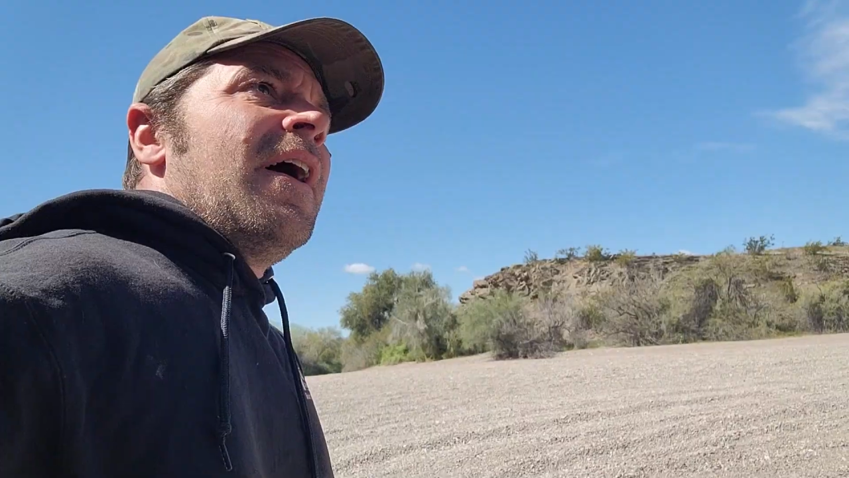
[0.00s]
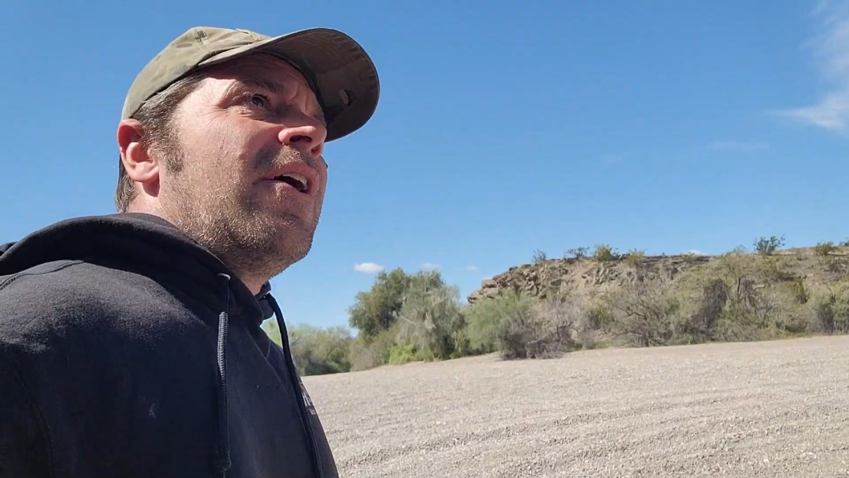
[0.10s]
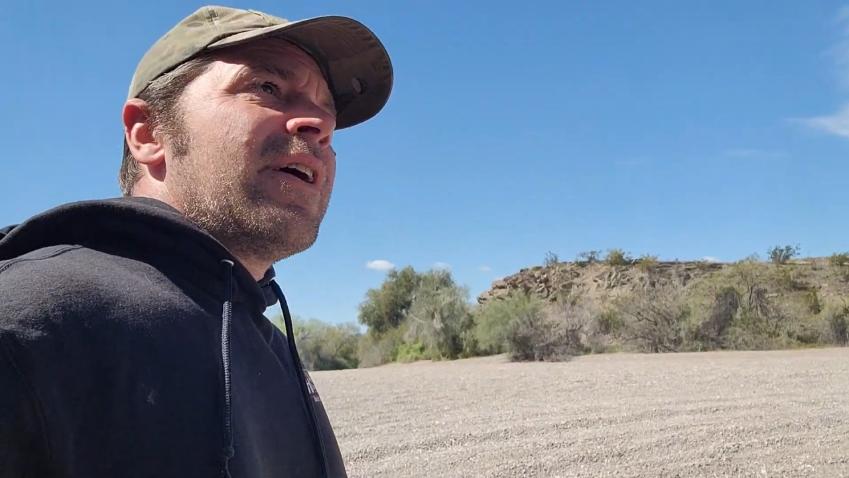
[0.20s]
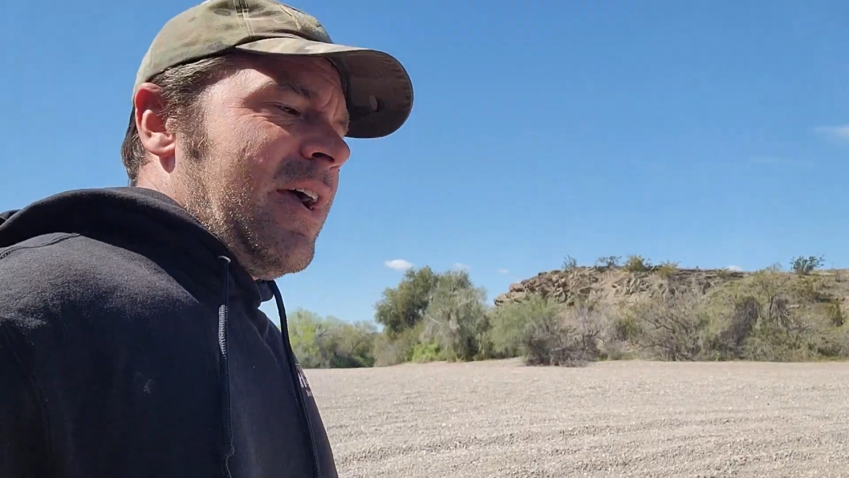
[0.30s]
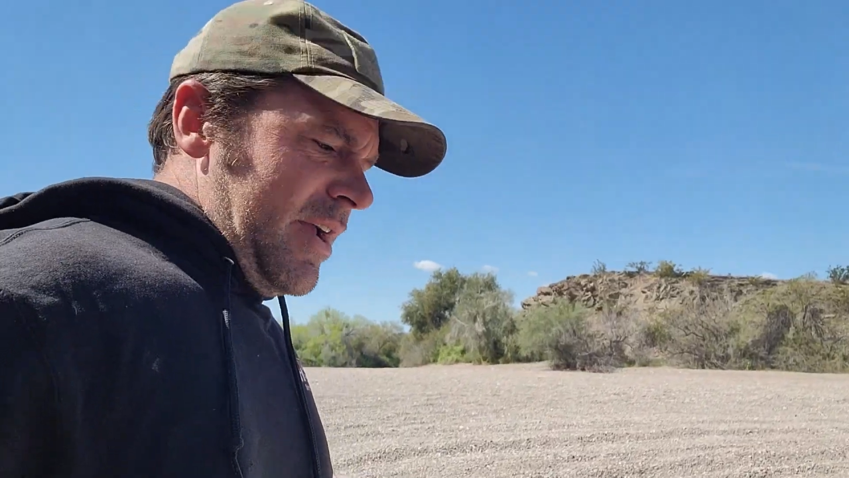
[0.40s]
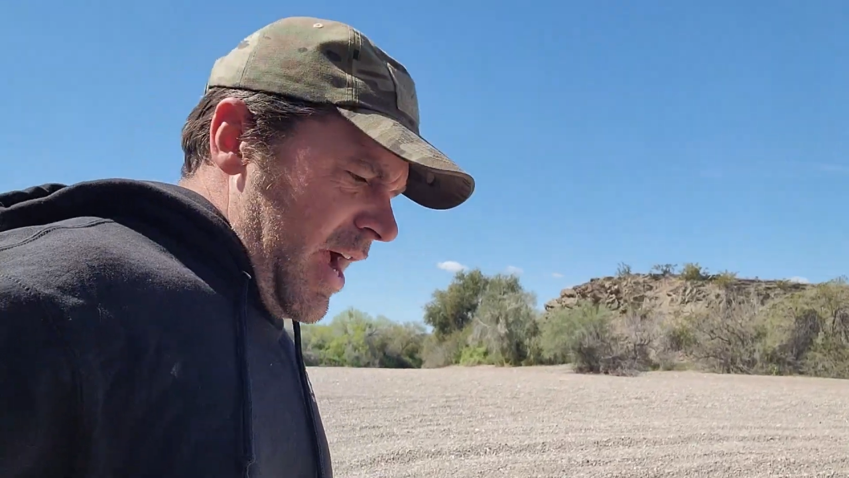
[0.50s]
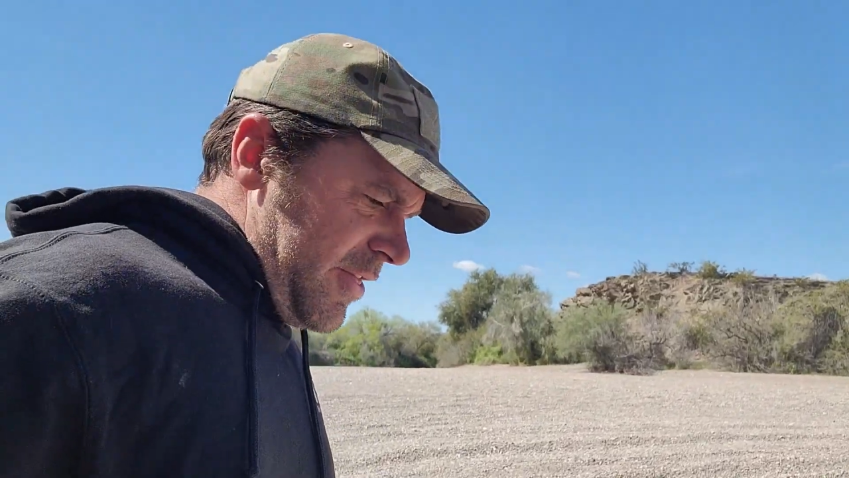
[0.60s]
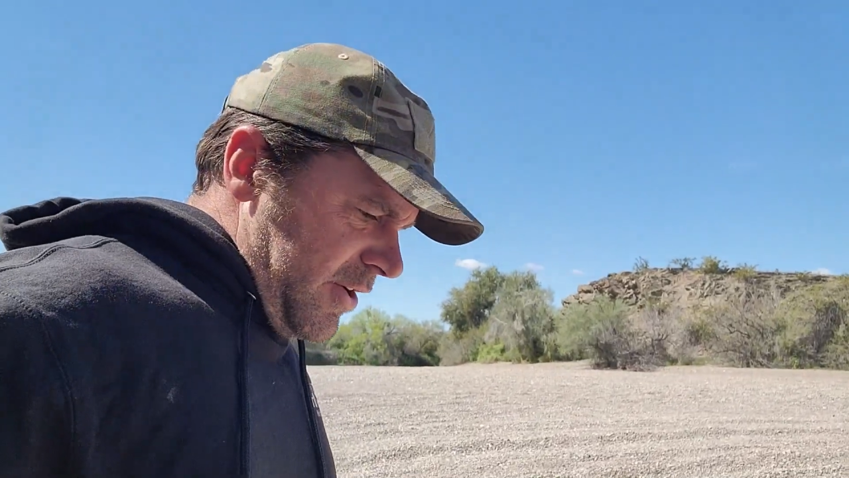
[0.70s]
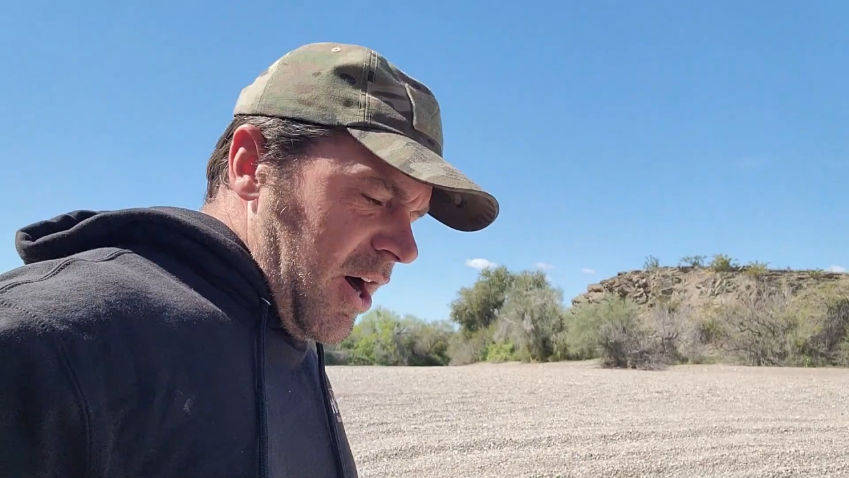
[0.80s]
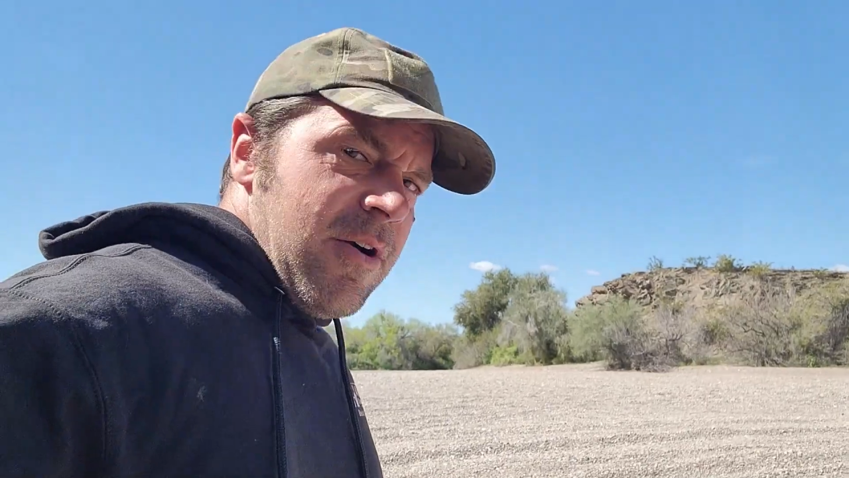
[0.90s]
Okay, yeah,
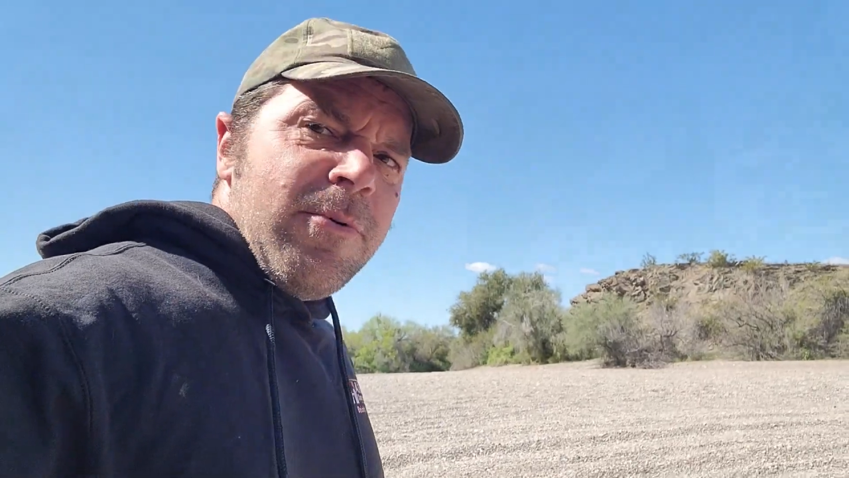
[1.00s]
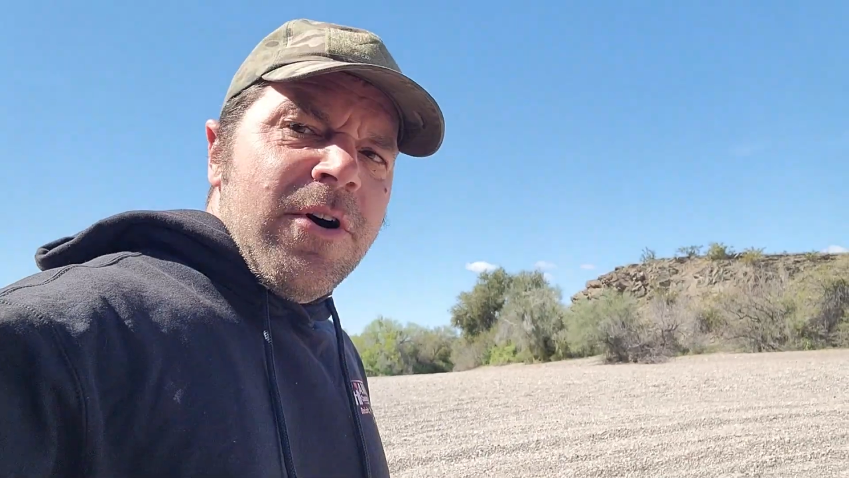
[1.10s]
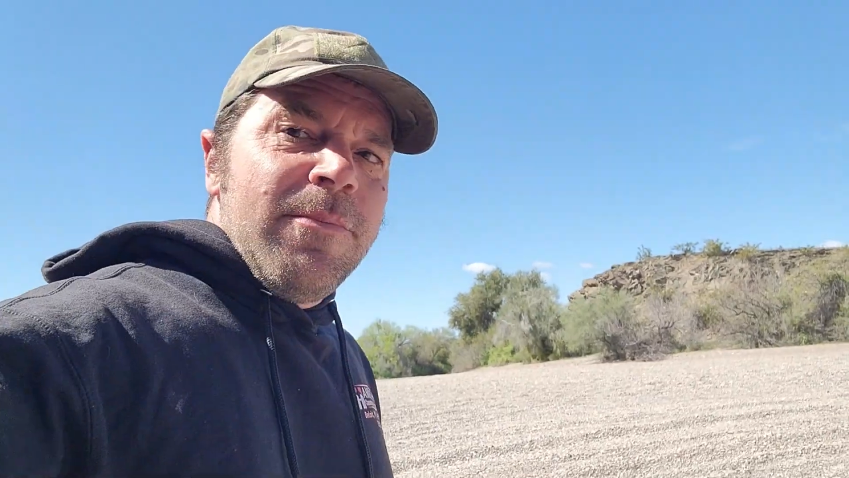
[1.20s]
there are more